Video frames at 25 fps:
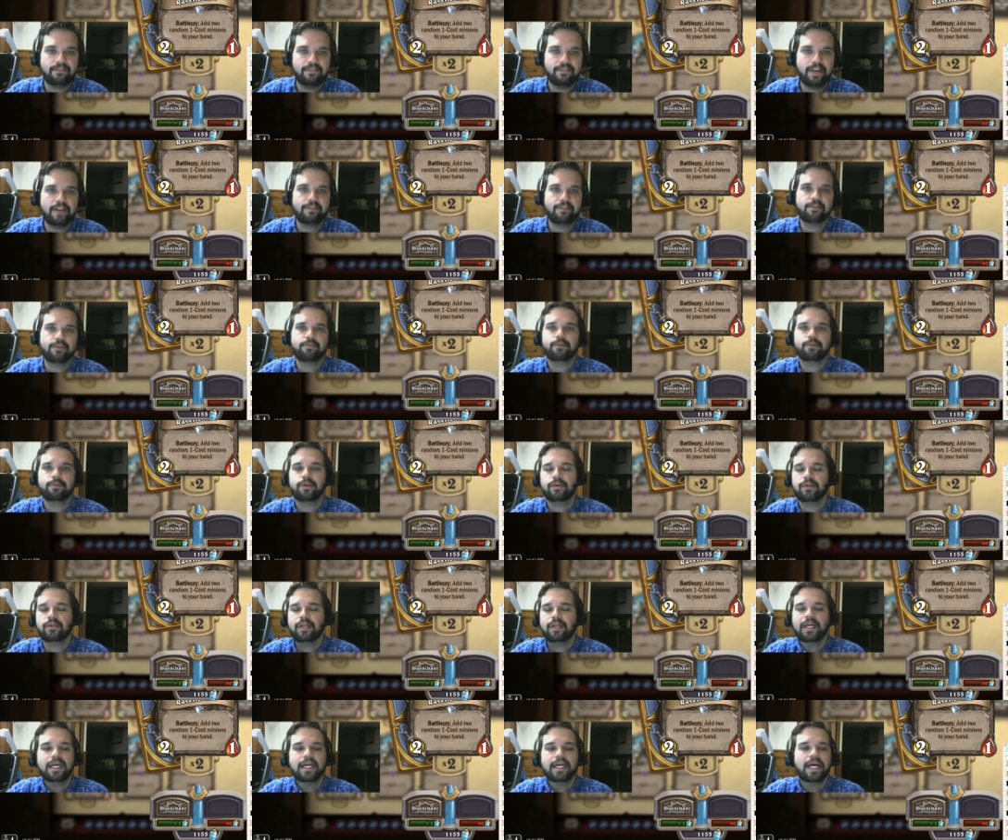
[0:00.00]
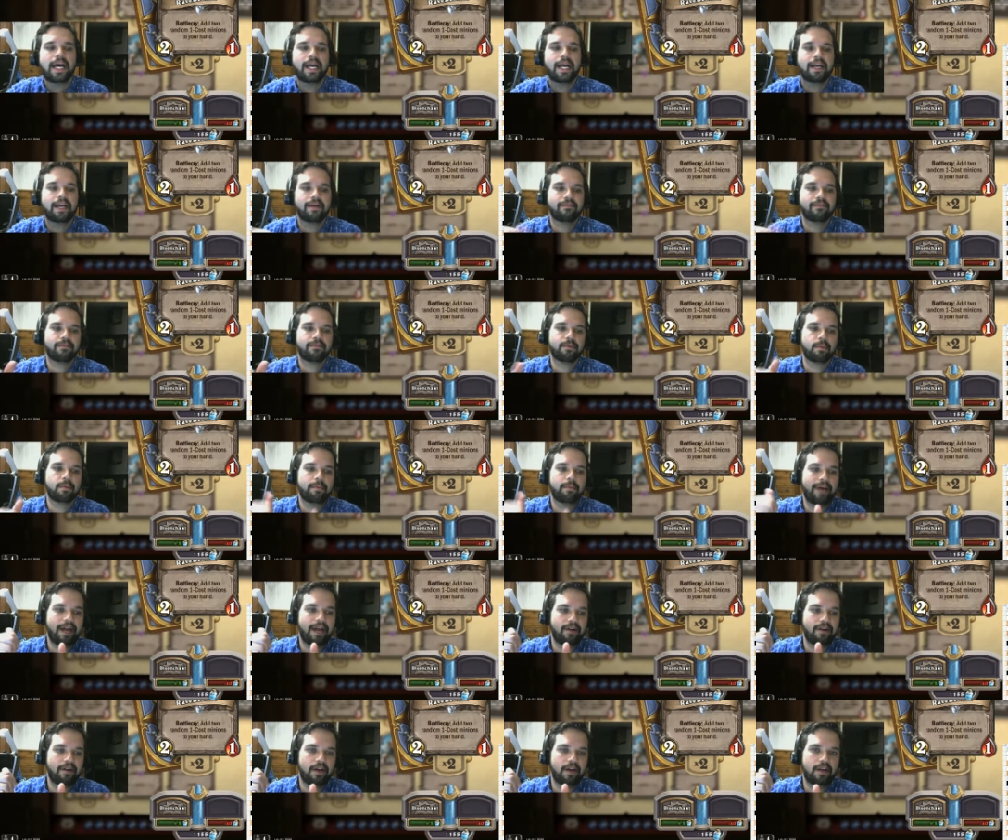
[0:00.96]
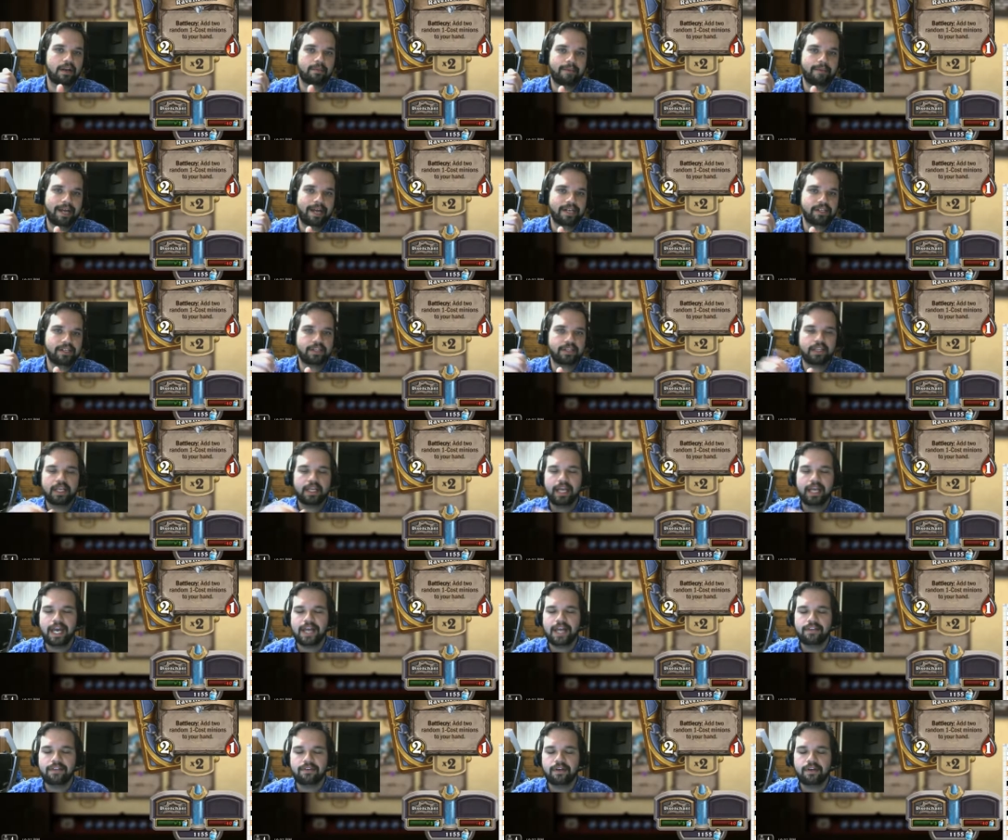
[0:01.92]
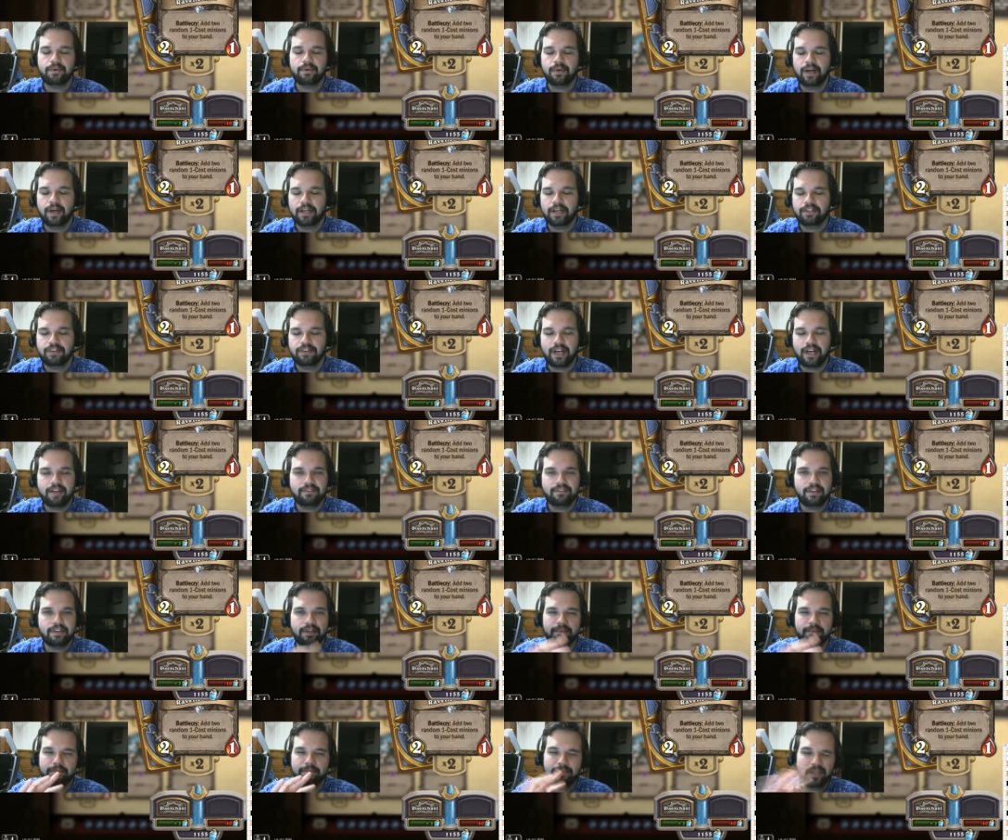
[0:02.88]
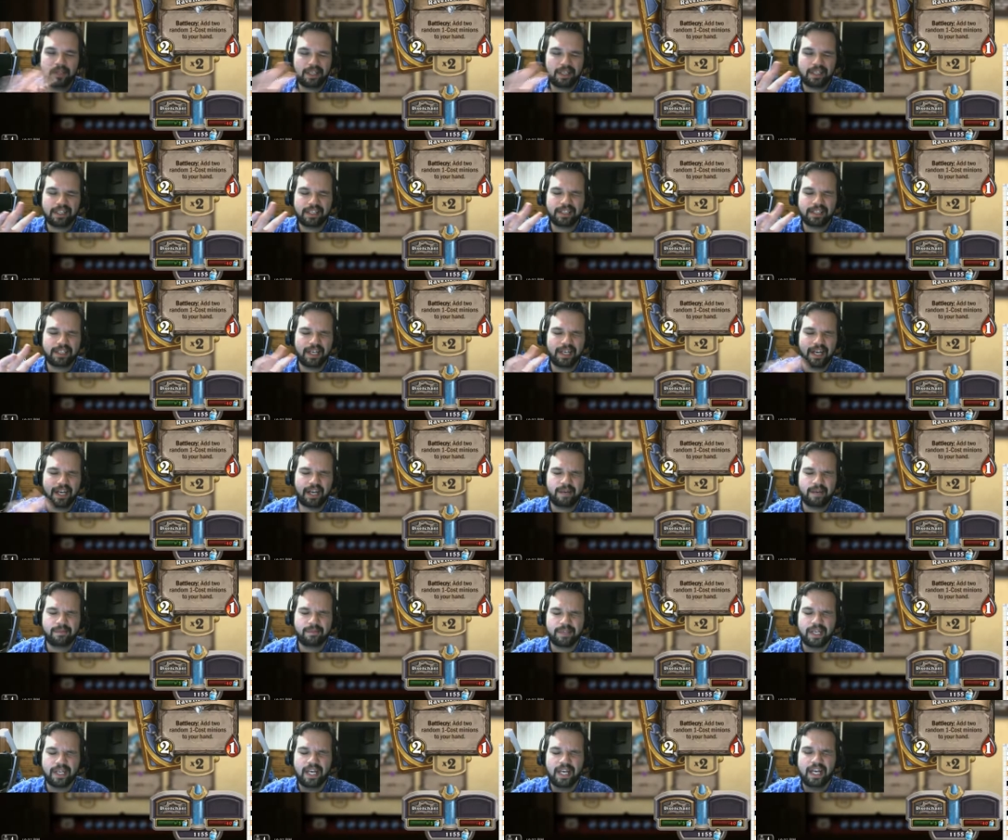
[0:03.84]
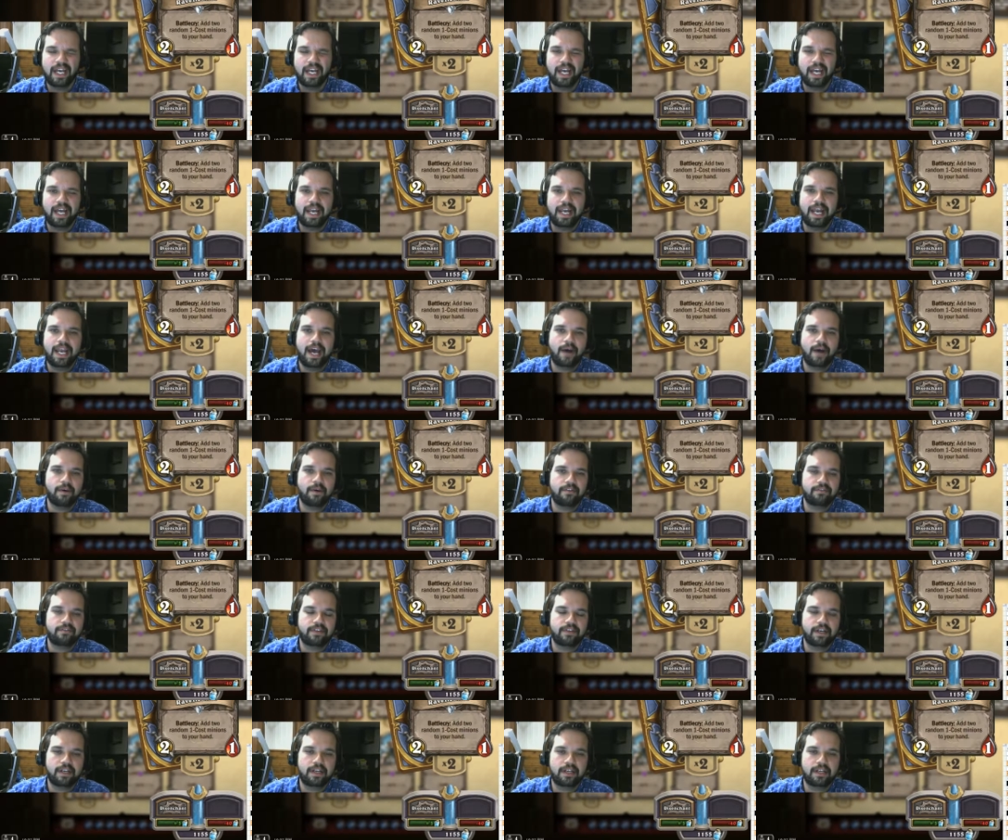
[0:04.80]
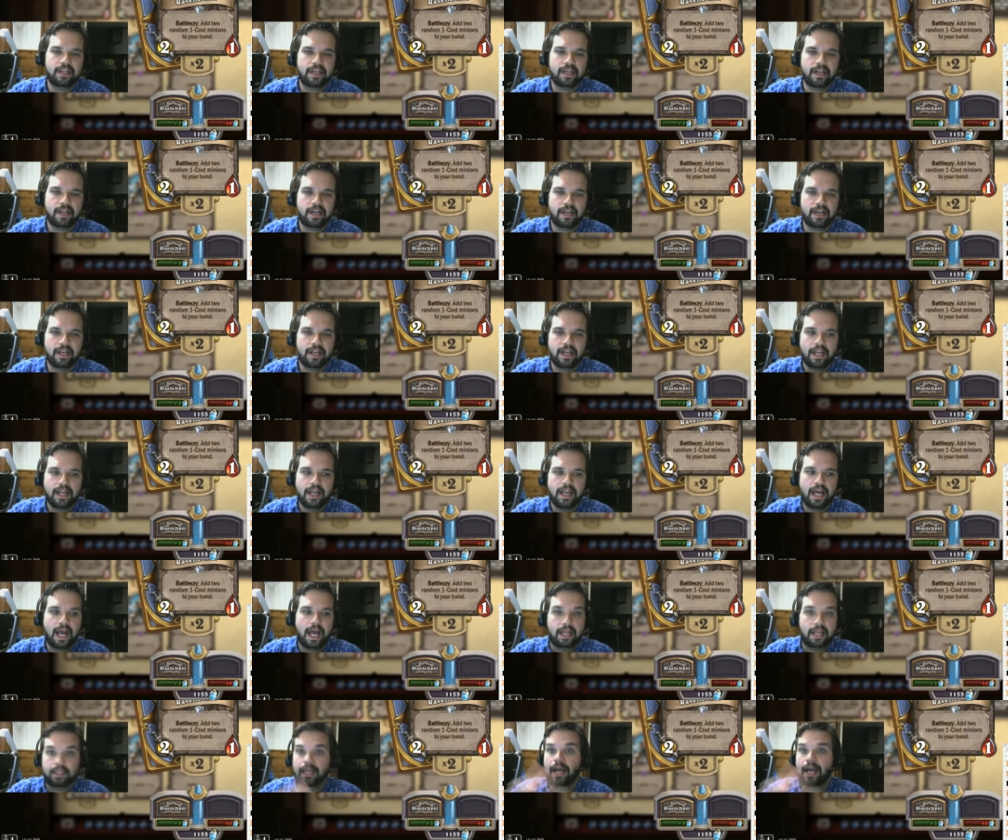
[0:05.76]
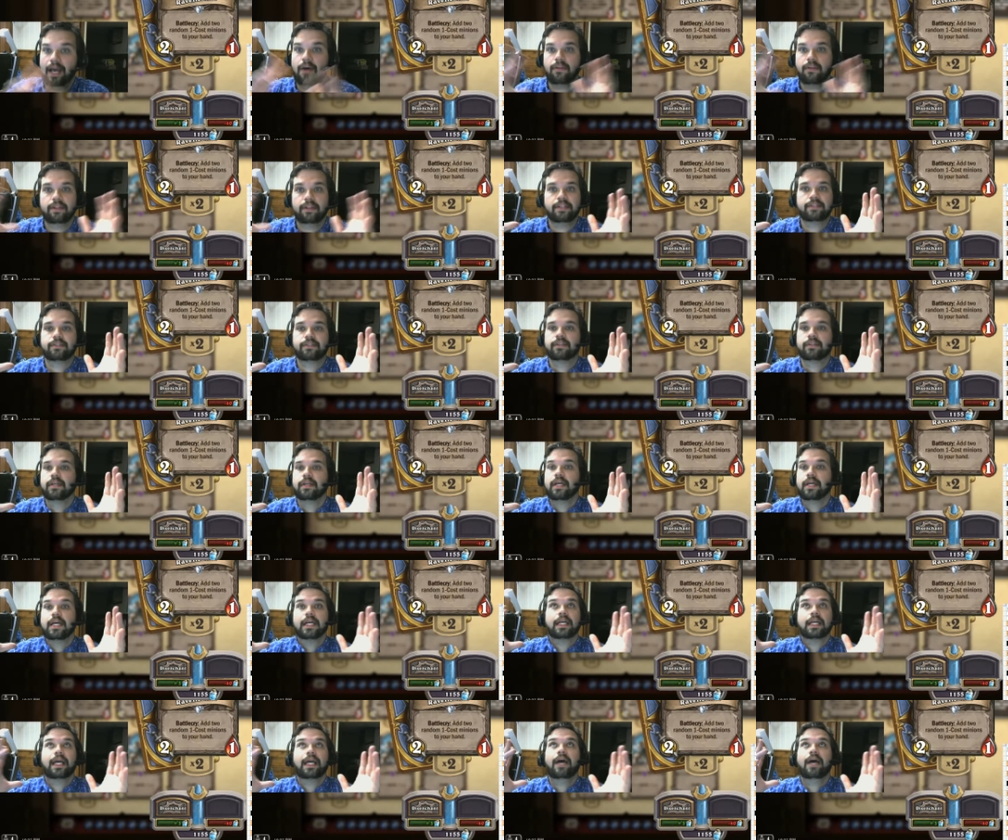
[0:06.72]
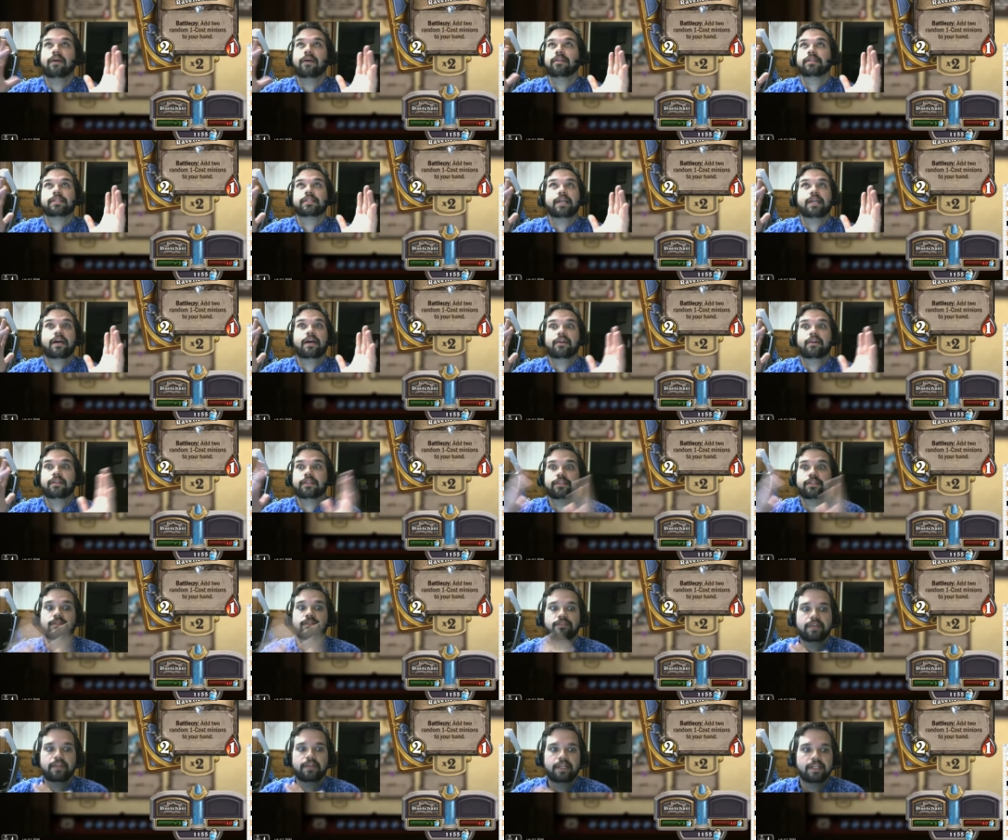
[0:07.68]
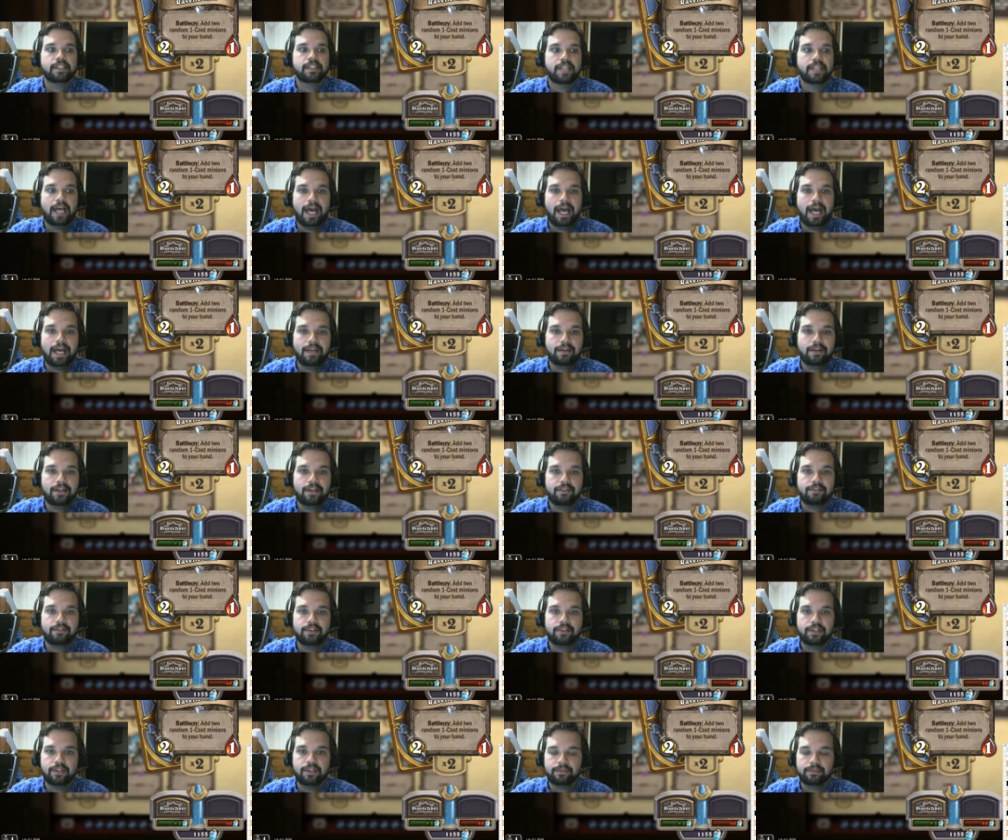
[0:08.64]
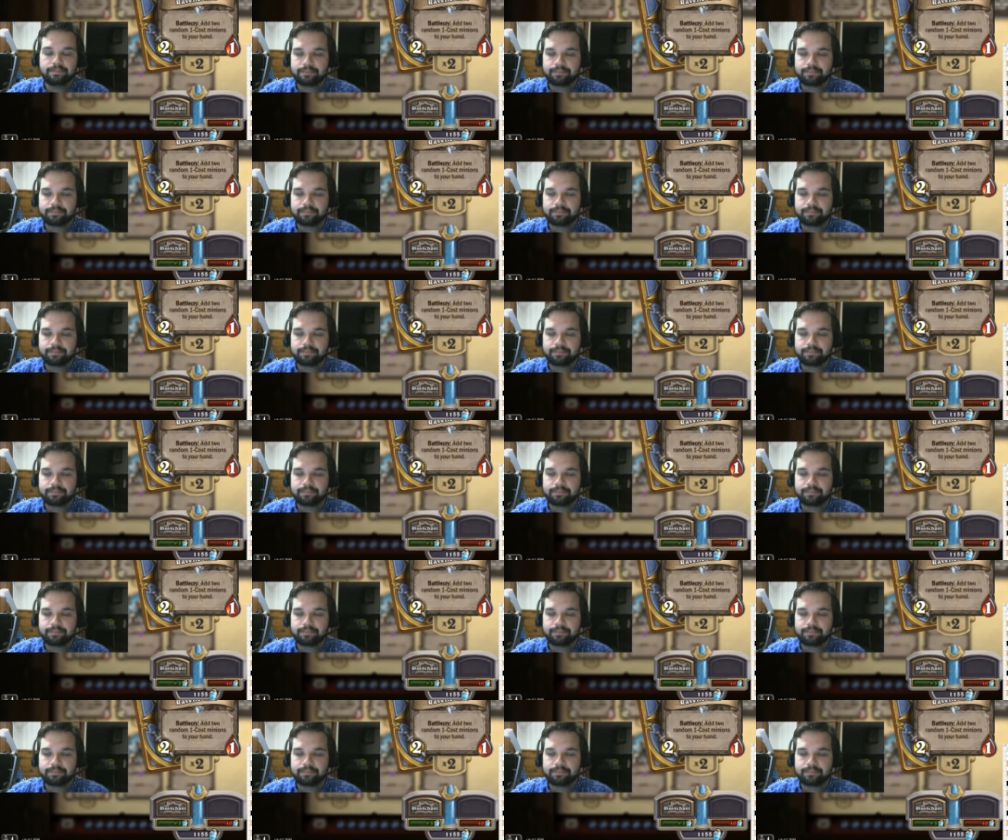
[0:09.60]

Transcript: mode. I come from a background of Magic the Gathering where I drafted a million times, and now we've done countless arenas. I don't even know.